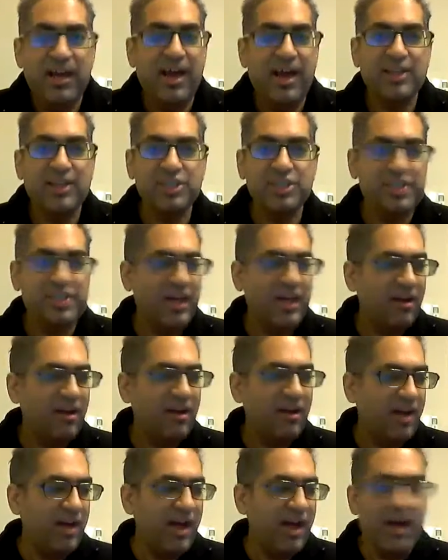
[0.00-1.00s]

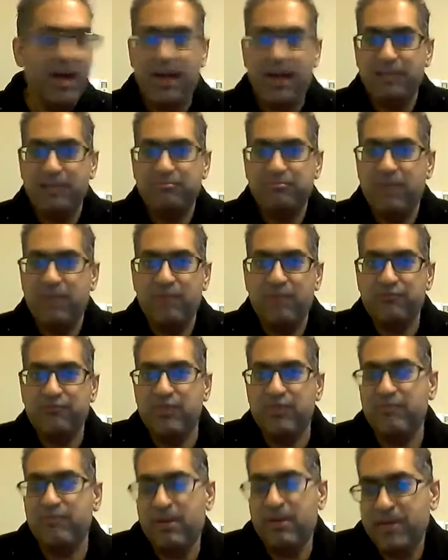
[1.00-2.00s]
share
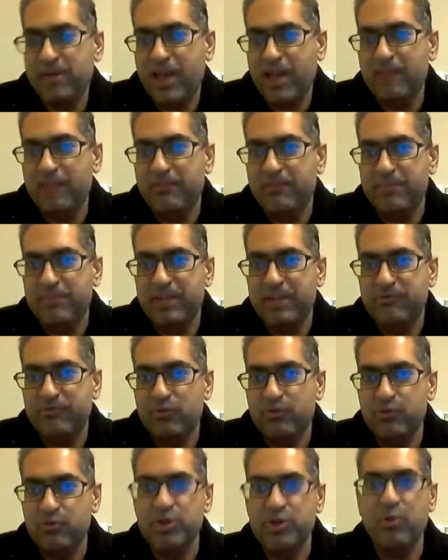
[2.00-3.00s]
kind of a bit of
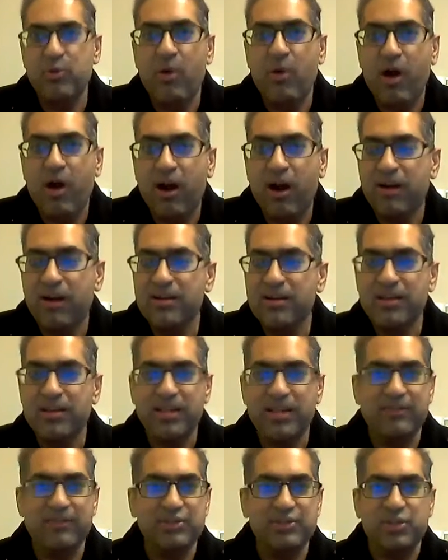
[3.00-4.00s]
who you are,
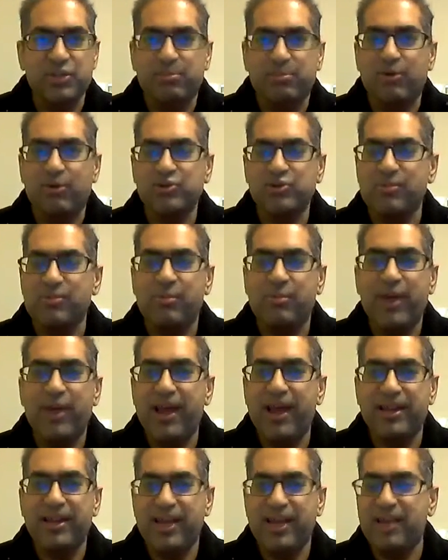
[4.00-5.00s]
give us your personal
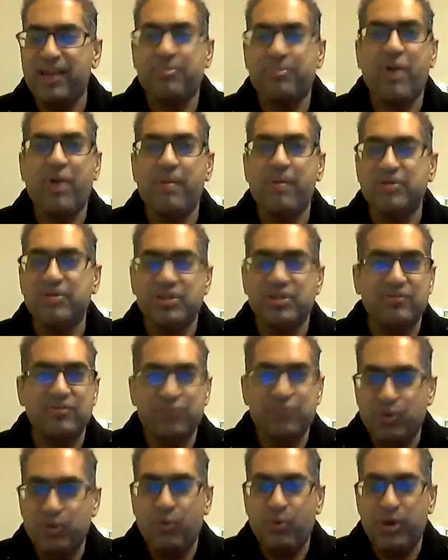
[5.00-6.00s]
brand, kind of promise of
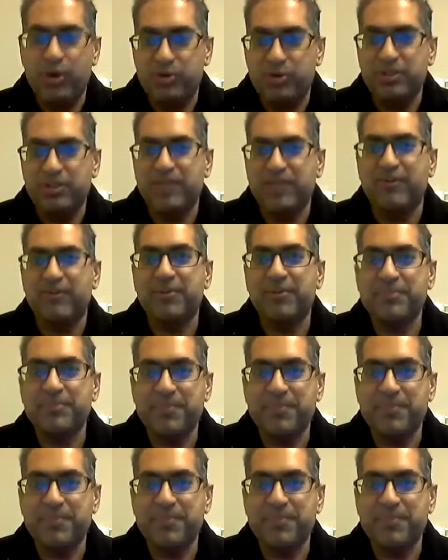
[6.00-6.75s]
what you deliver.